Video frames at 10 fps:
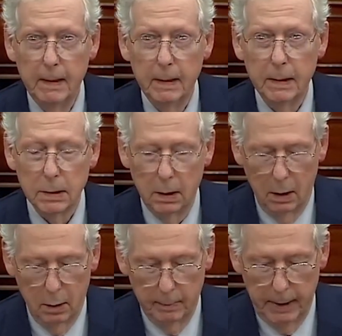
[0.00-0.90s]
It's
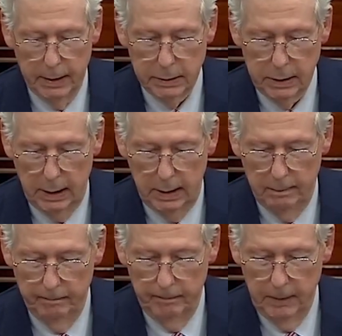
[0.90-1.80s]
long past time
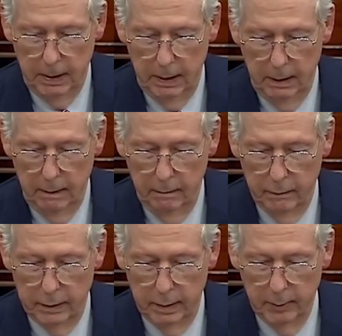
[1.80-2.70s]

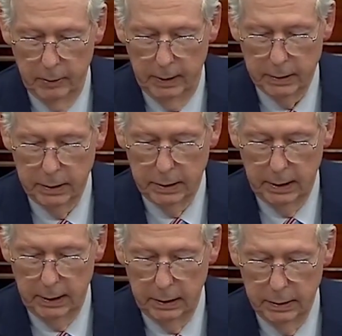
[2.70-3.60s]
for Democrats to
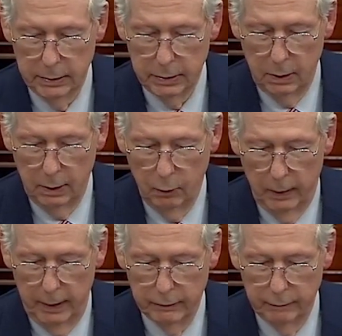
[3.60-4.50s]
take the historic
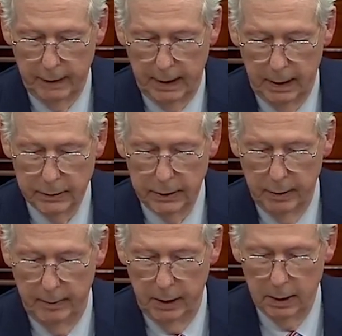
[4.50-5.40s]
waves of violence in
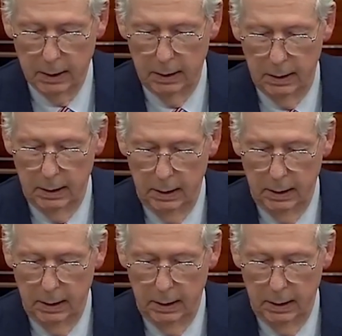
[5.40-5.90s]
America